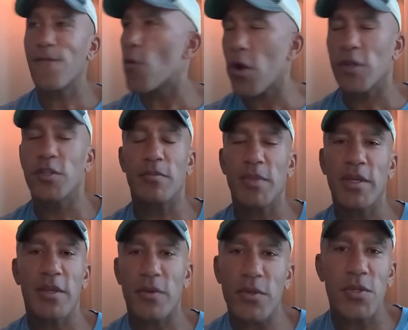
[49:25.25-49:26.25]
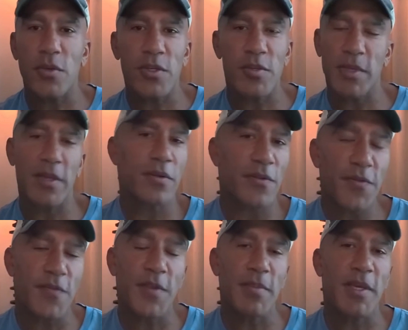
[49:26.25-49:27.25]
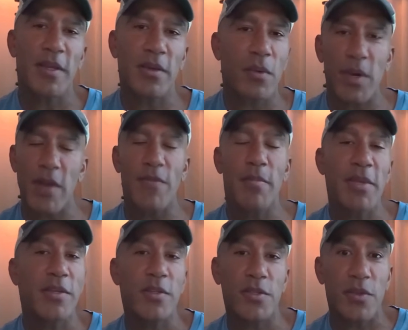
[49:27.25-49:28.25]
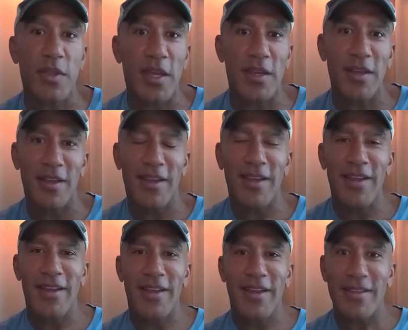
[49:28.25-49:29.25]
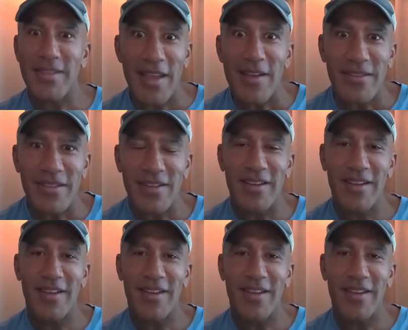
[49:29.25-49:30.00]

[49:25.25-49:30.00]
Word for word: 400 million or 200 million or 50 million or whatever the millions you think in sales.